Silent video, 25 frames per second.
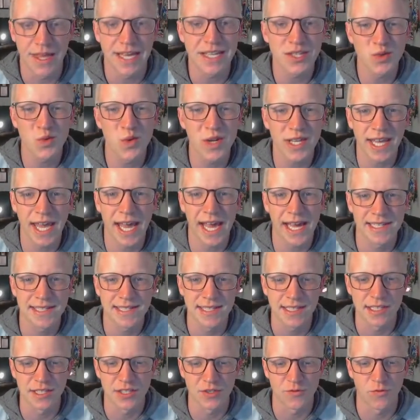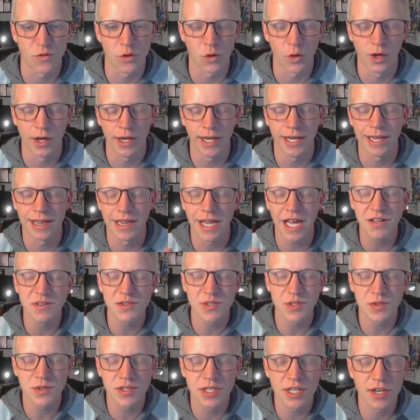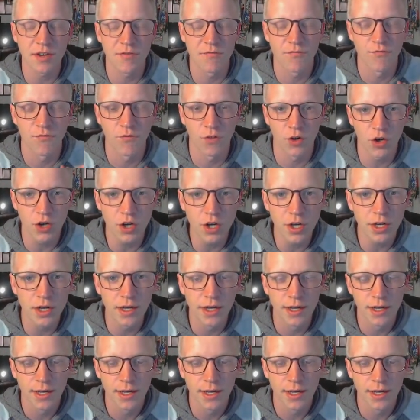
That's what casting is for. It allows you to convert